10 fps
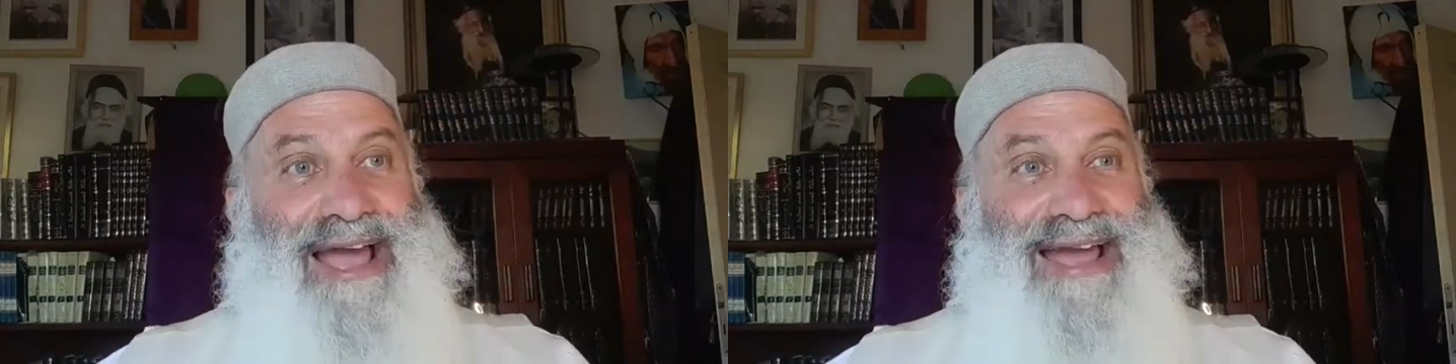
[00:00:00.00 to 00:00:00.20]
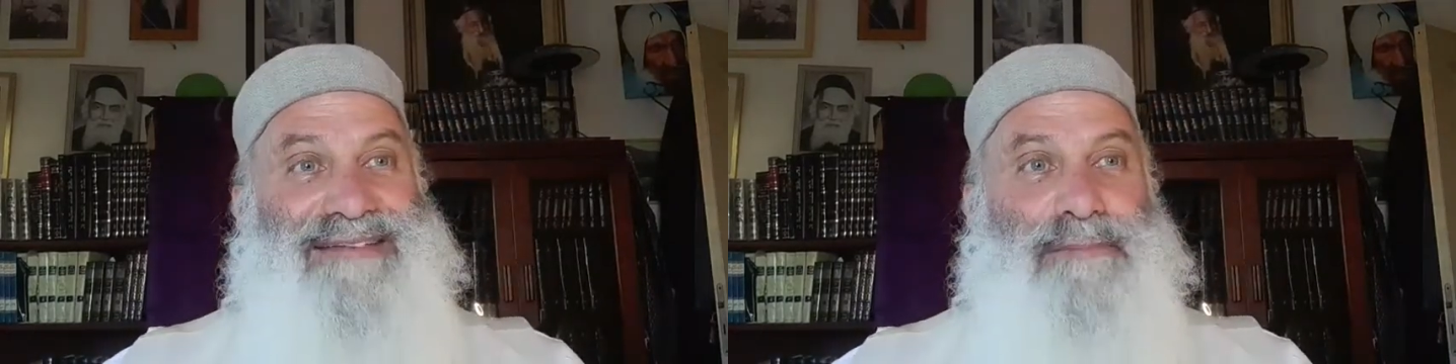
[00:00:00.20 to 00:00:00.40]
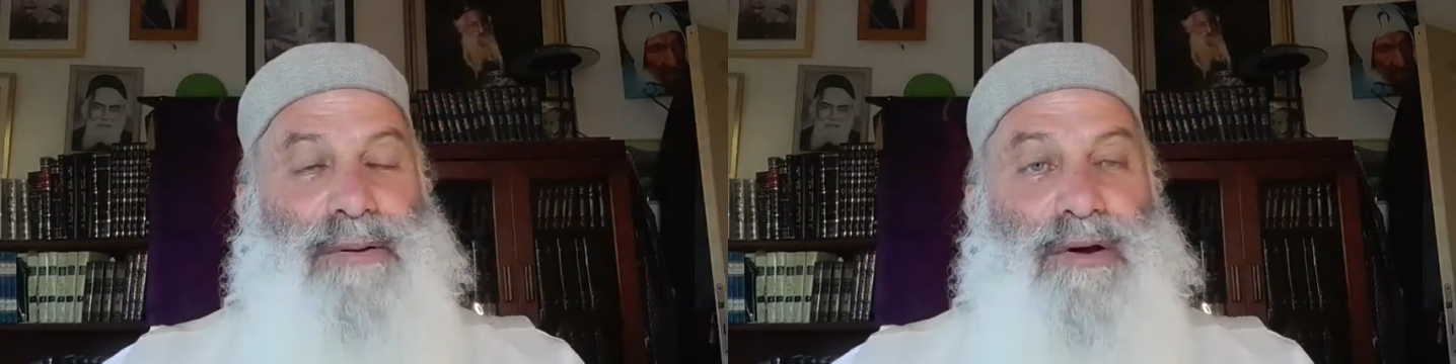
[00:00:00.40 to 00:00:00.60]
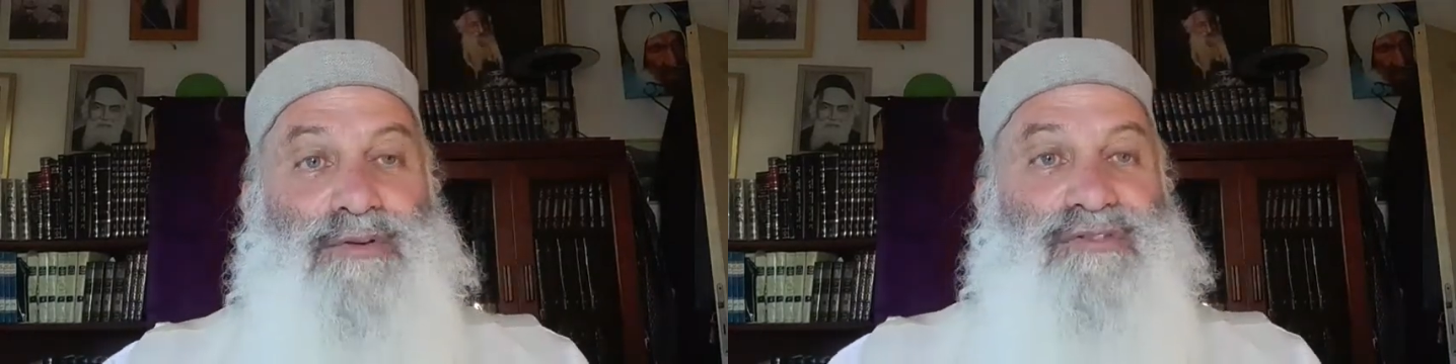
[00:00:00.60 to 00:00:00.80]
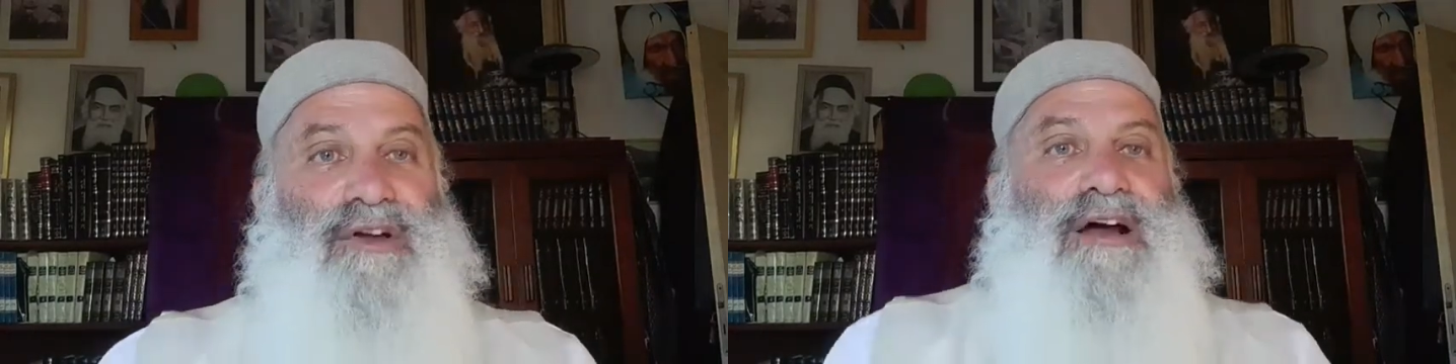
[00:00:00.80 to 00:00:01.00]
as
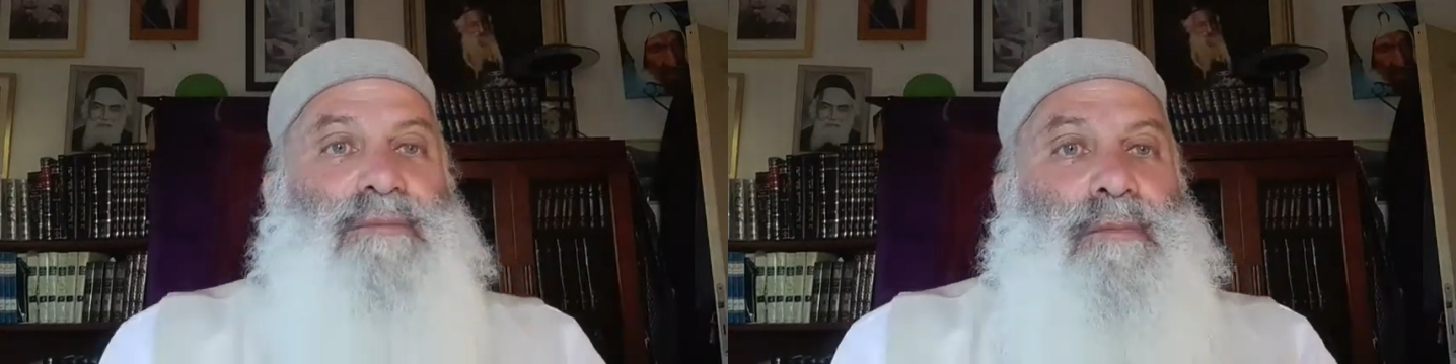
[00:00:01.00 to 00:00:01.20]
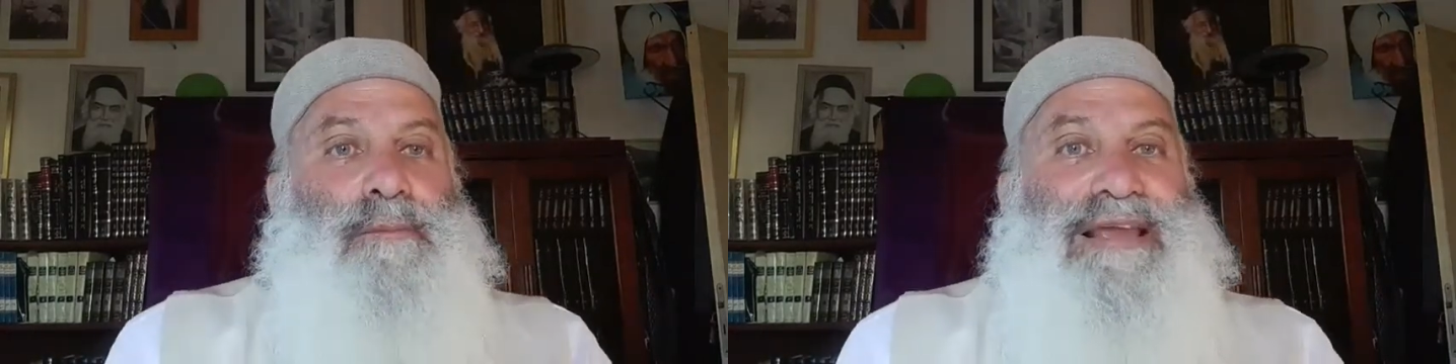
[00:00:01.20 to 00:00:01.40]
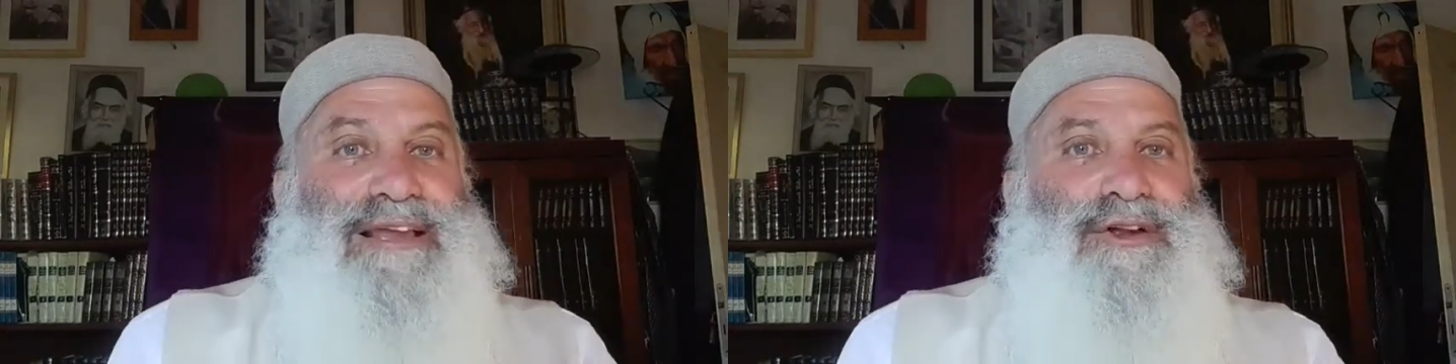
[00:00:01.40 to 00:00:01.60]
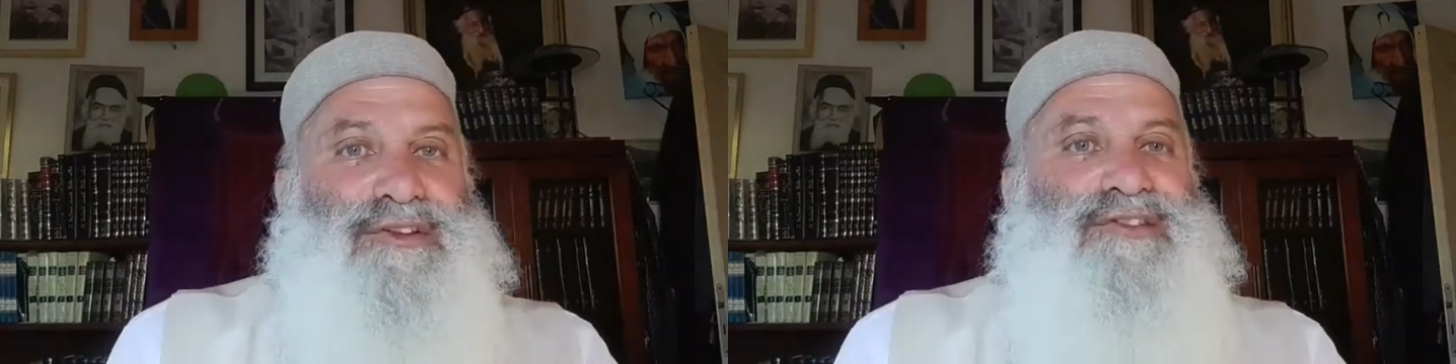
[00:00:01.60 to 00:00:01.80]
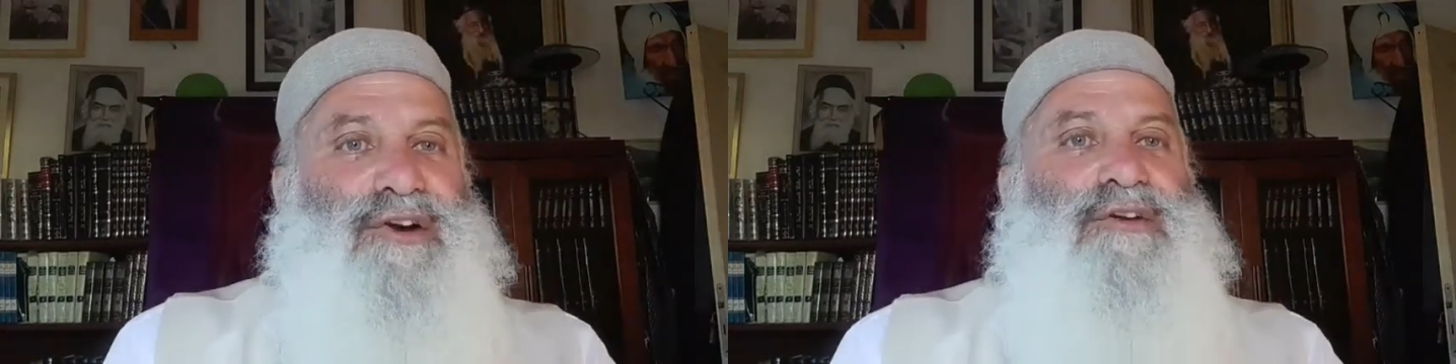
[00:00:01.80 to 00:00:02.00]
opposed to uh, being
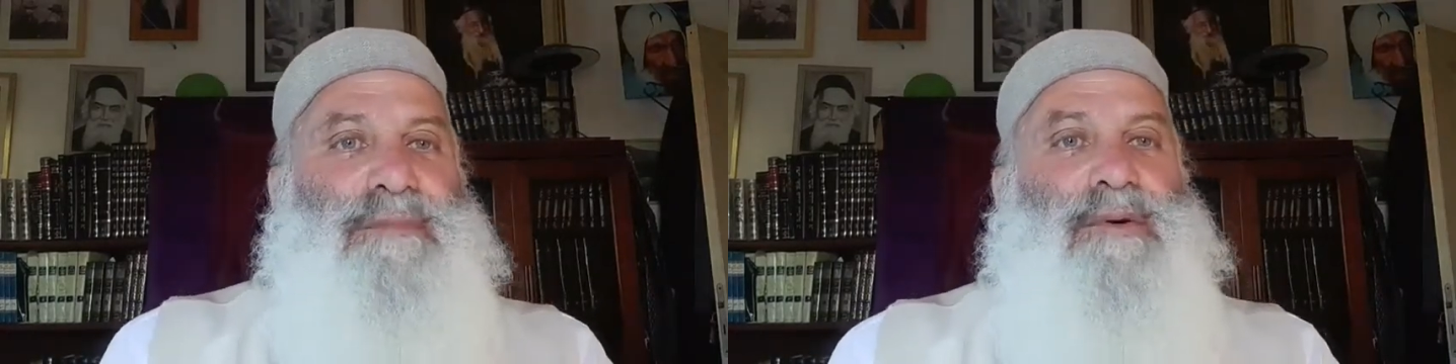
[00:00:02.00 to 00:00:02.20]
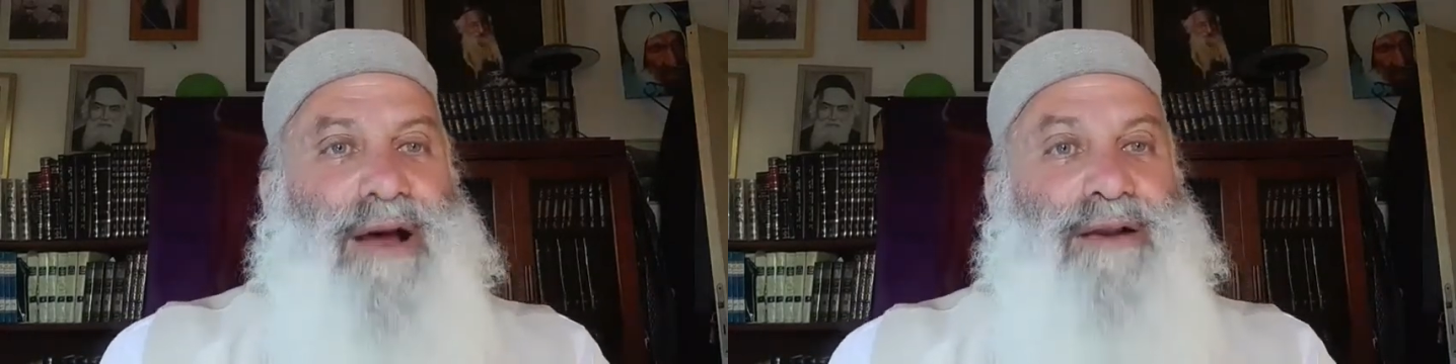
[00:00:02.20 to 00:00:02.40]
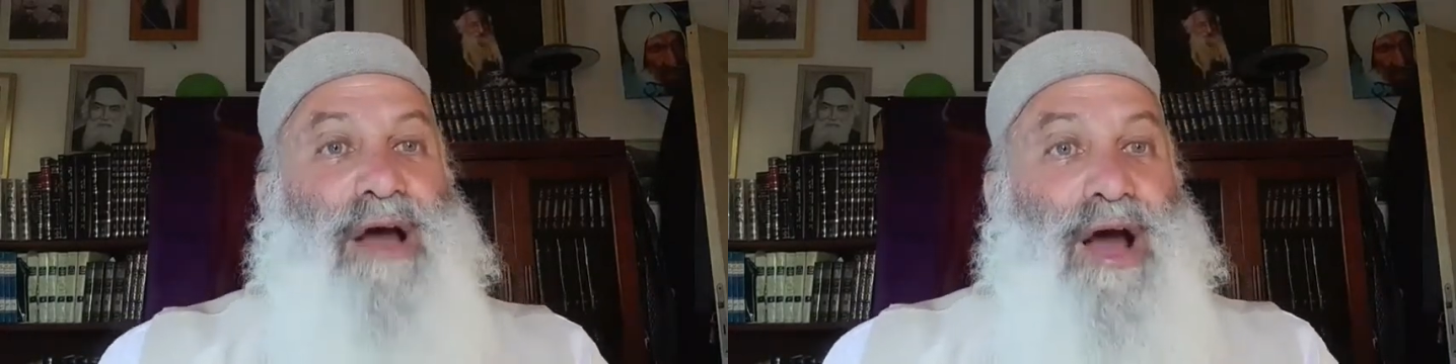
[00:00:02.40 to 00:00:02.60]
concerned about